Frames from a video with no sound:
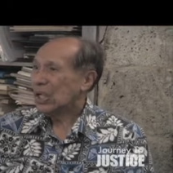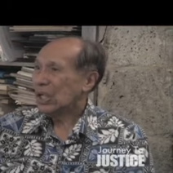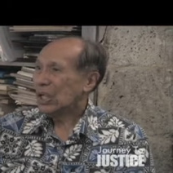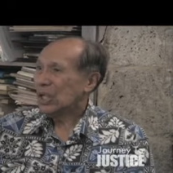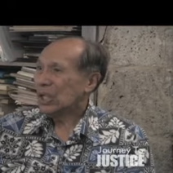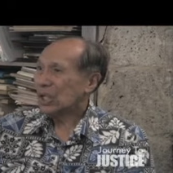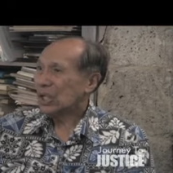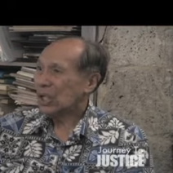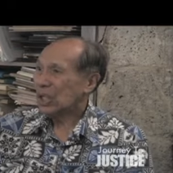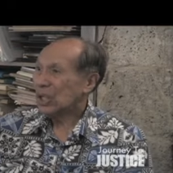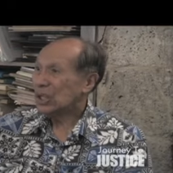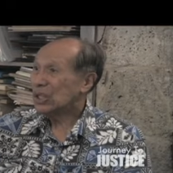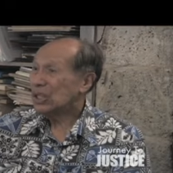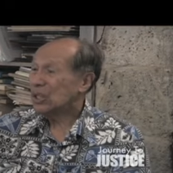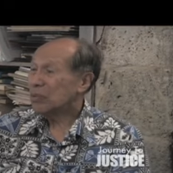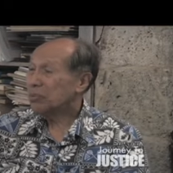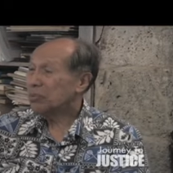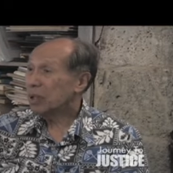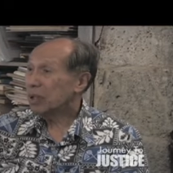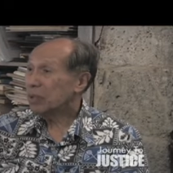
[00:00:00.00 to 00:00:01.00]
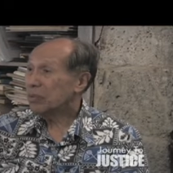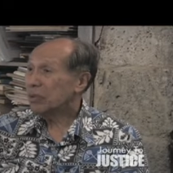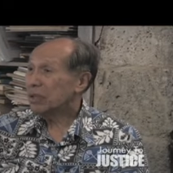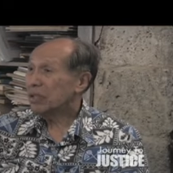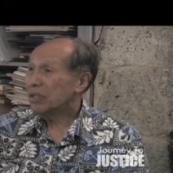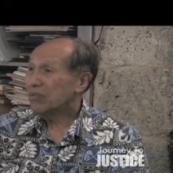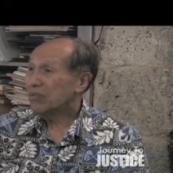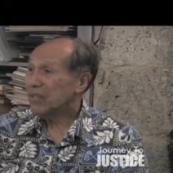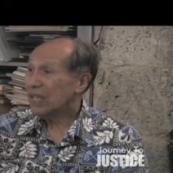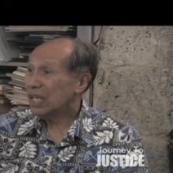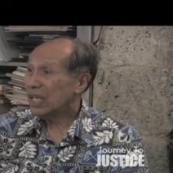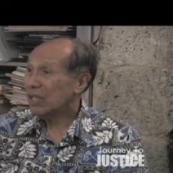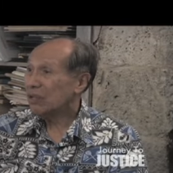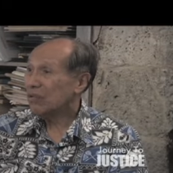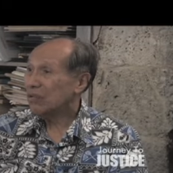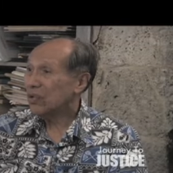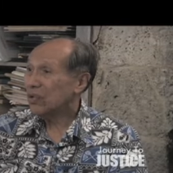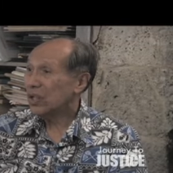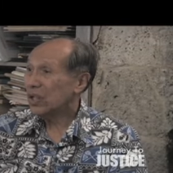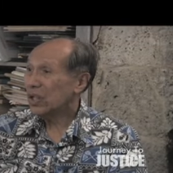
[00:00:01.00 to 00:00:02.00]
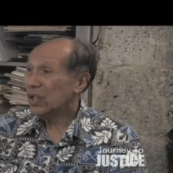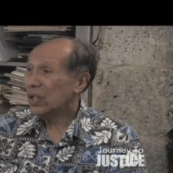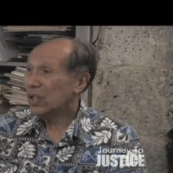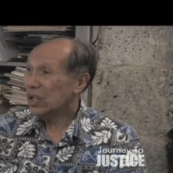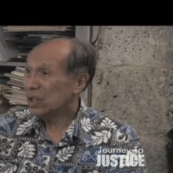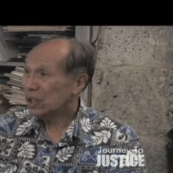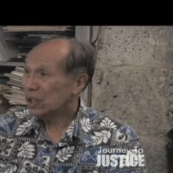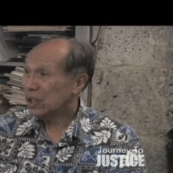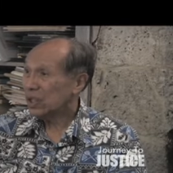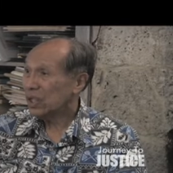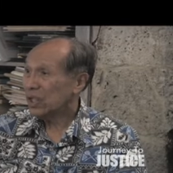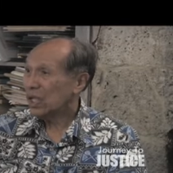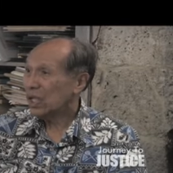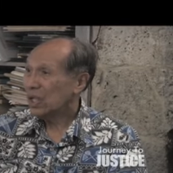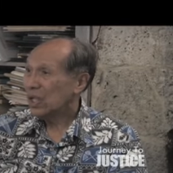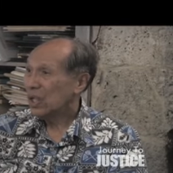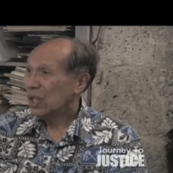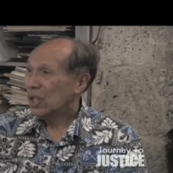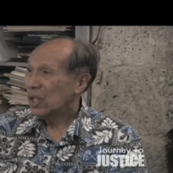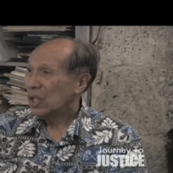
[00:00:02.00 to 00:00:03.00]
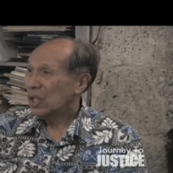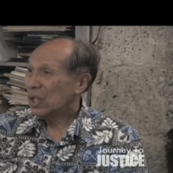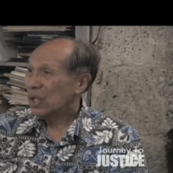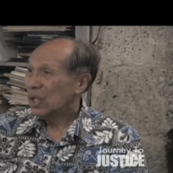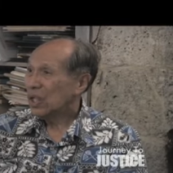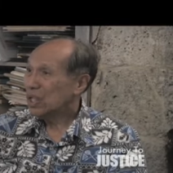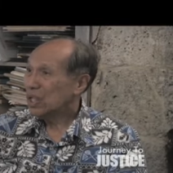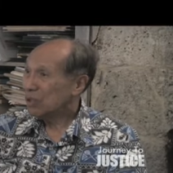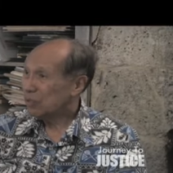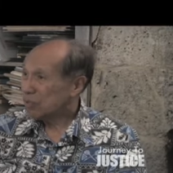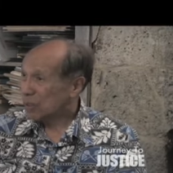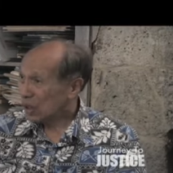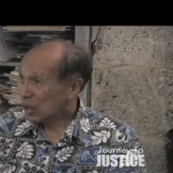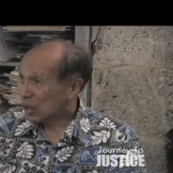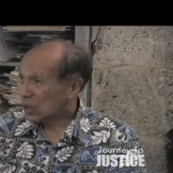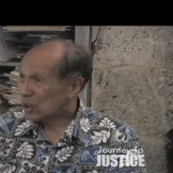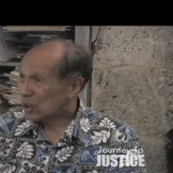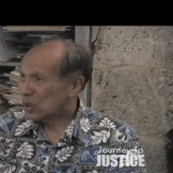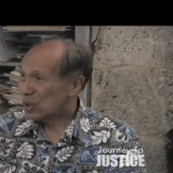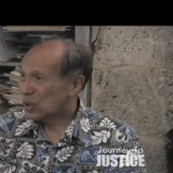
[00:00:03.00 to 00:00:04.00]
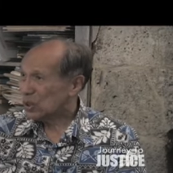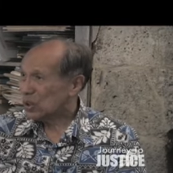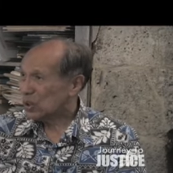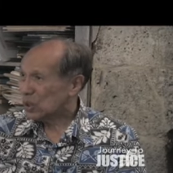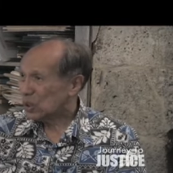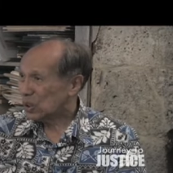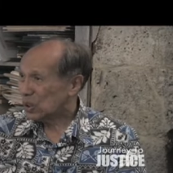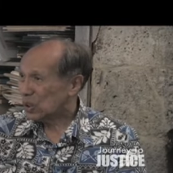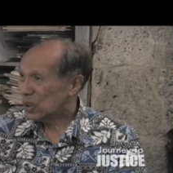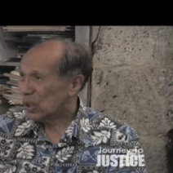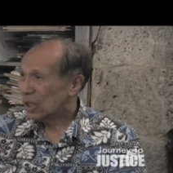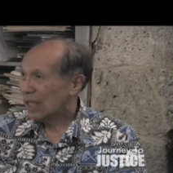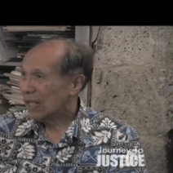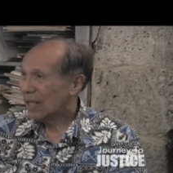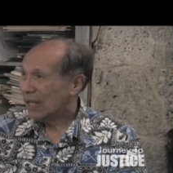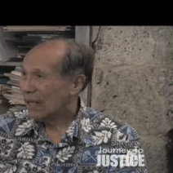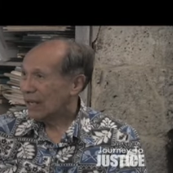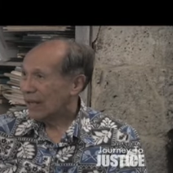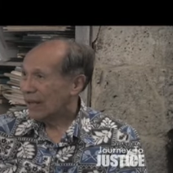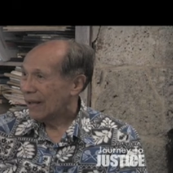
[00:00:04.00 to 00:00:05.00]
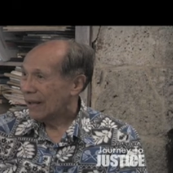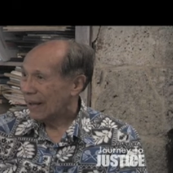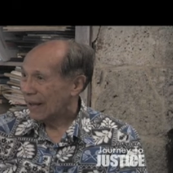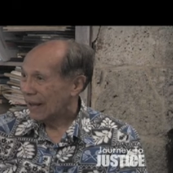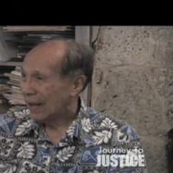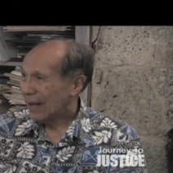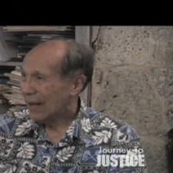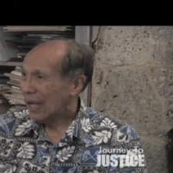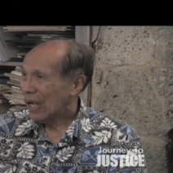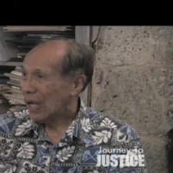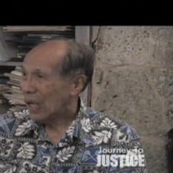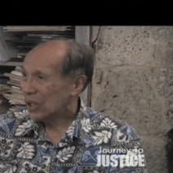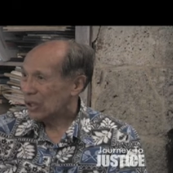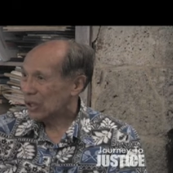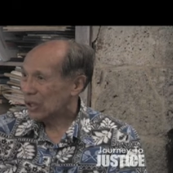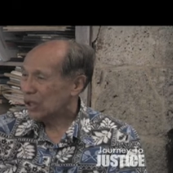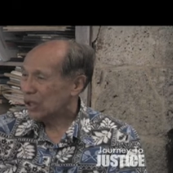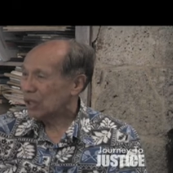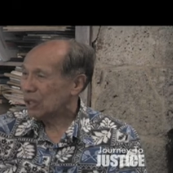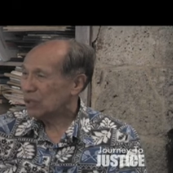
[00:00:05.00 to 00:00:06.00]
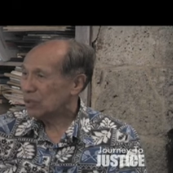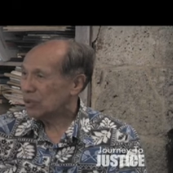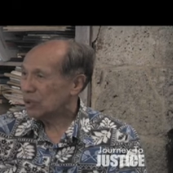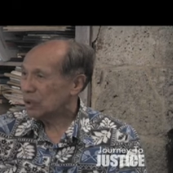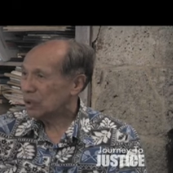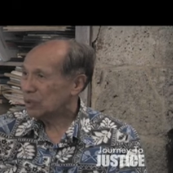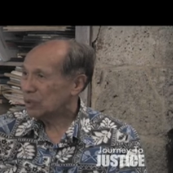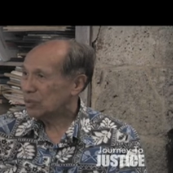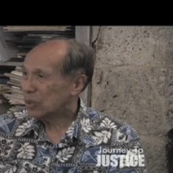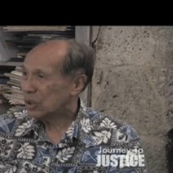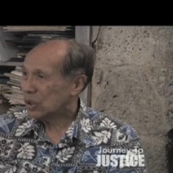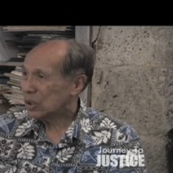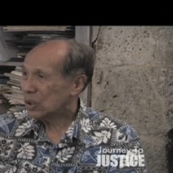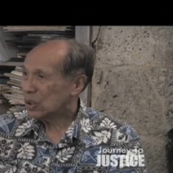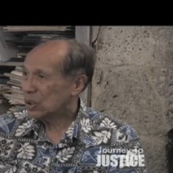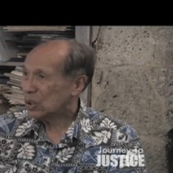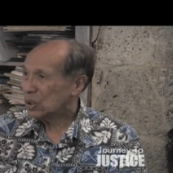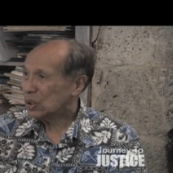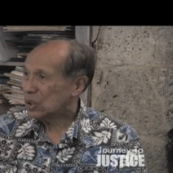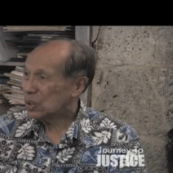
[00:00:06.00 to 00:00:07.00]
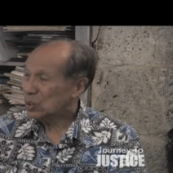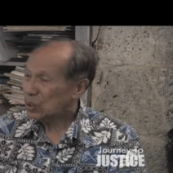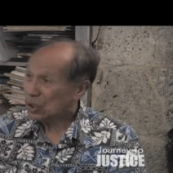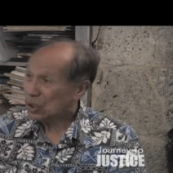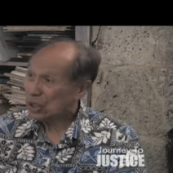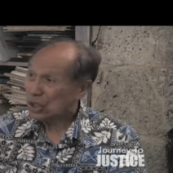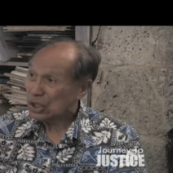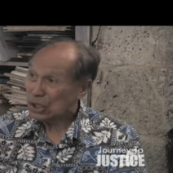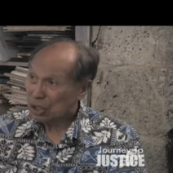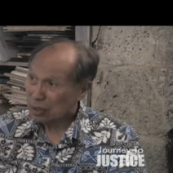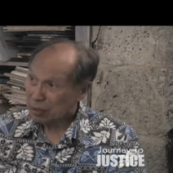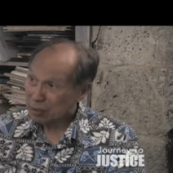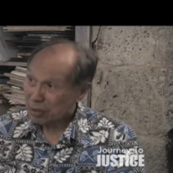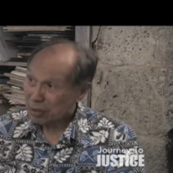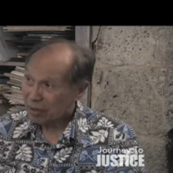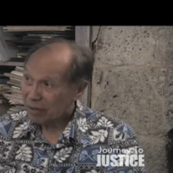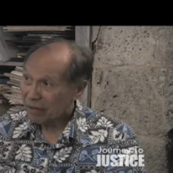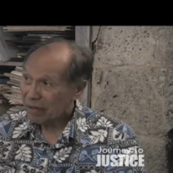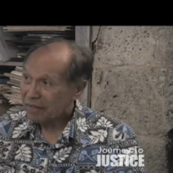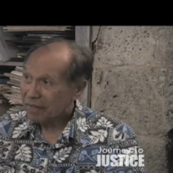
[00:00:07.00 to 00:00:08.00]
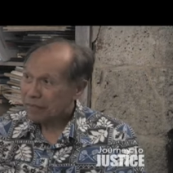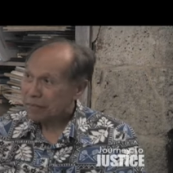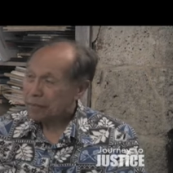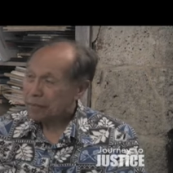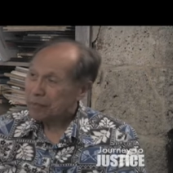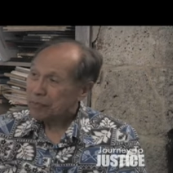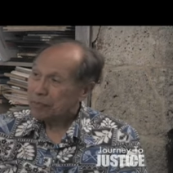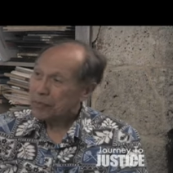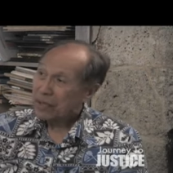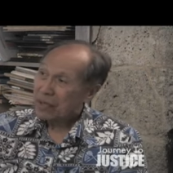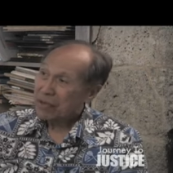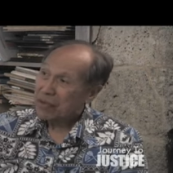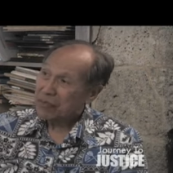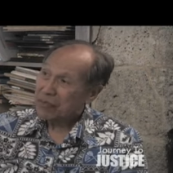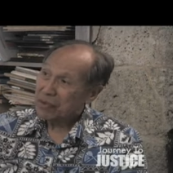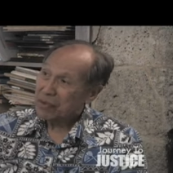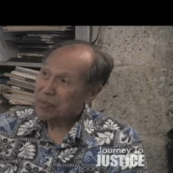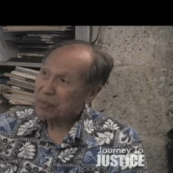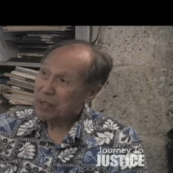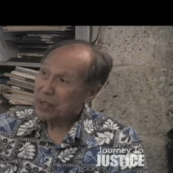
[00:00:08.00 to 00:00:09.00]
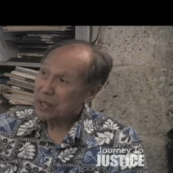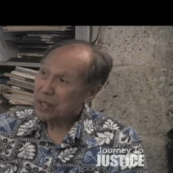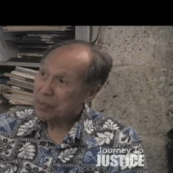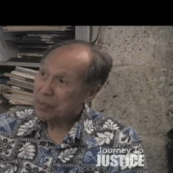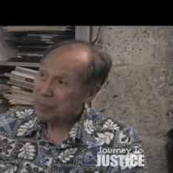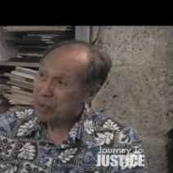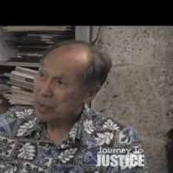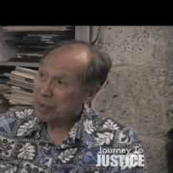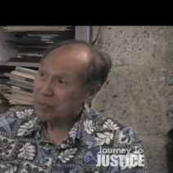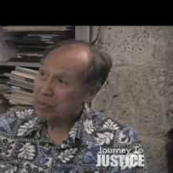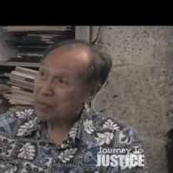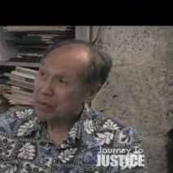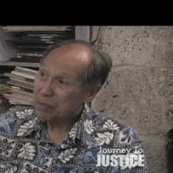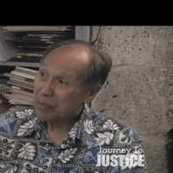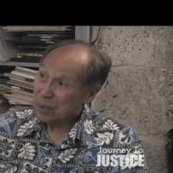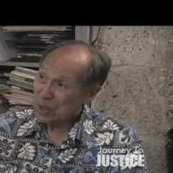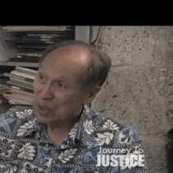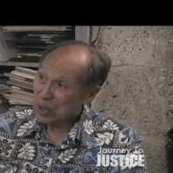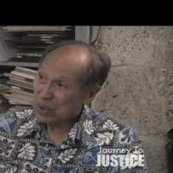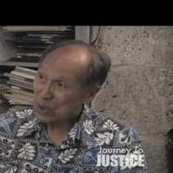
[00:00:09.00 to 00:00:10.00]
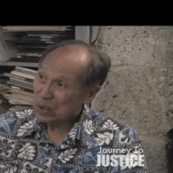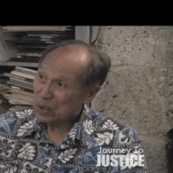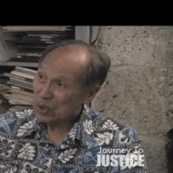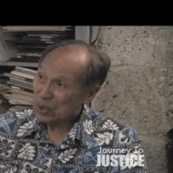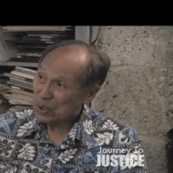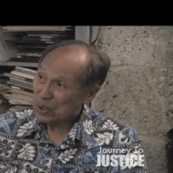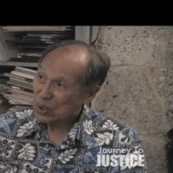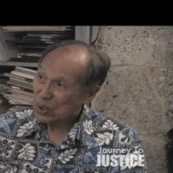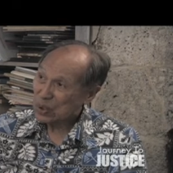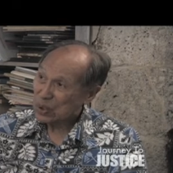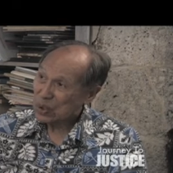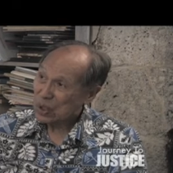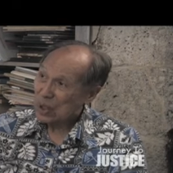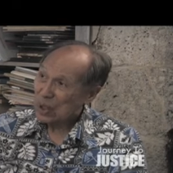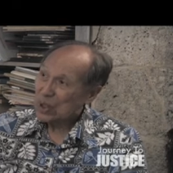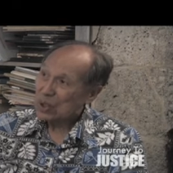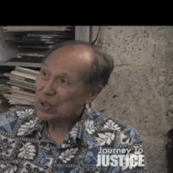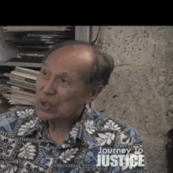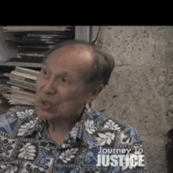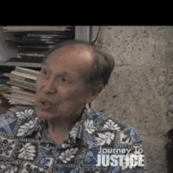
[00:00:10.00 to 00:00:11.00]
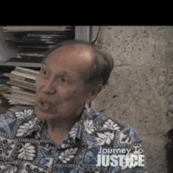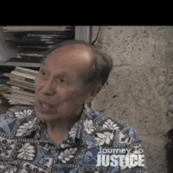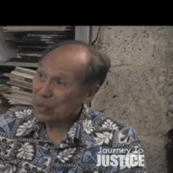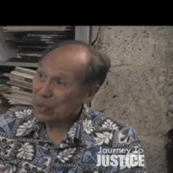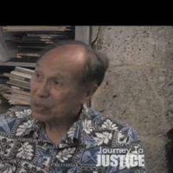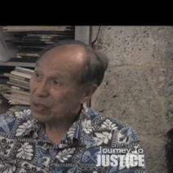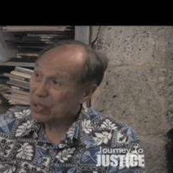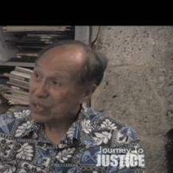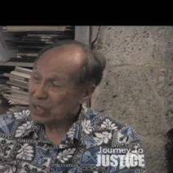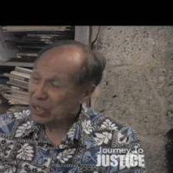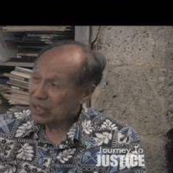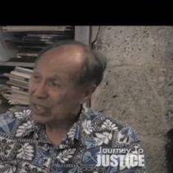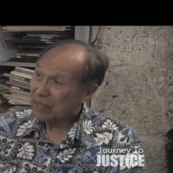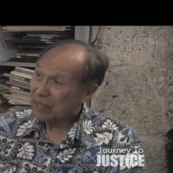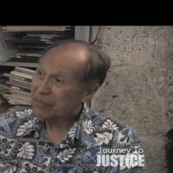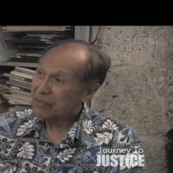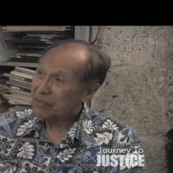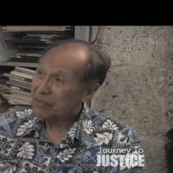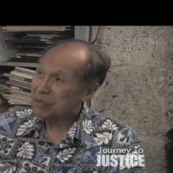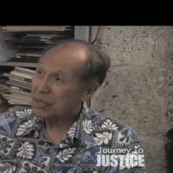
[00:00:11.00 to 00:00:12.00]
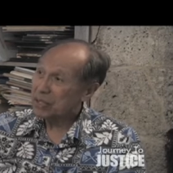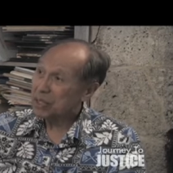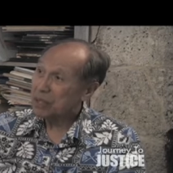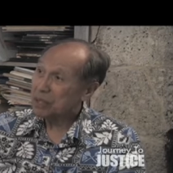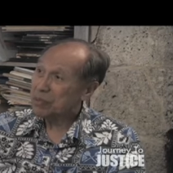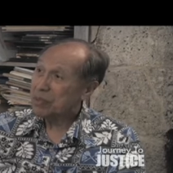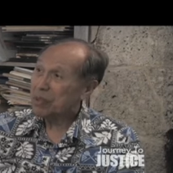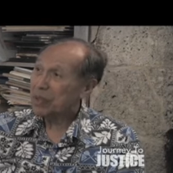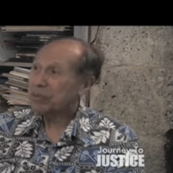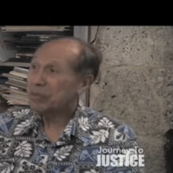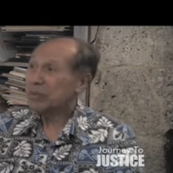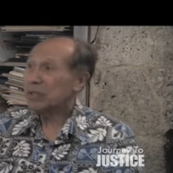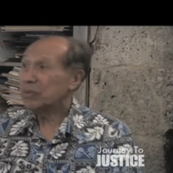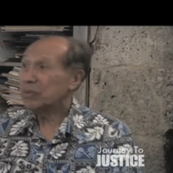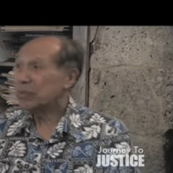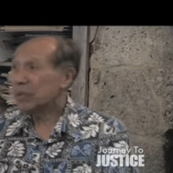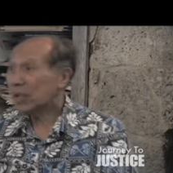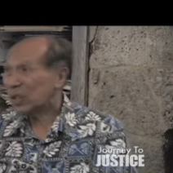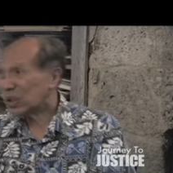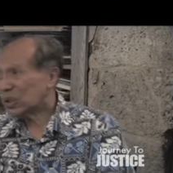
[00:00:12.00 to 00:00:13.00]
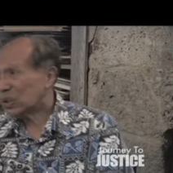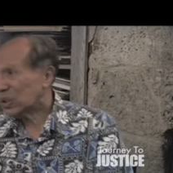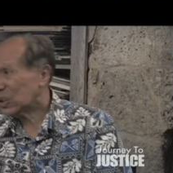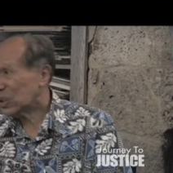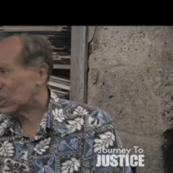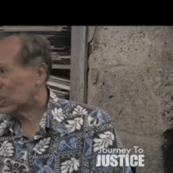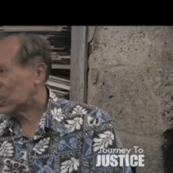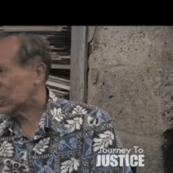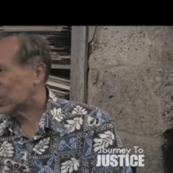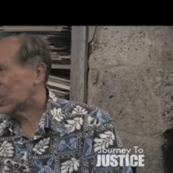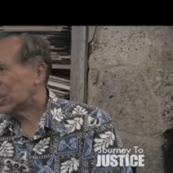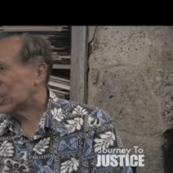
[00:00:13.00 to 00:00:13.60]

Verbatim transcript: in our Department of Native Hawaiian Health oh. in the medical school. Yeah. Uh, John A. Burns Medical School, which is separate from the Department of Medicine. So I retired from the Department of Medicine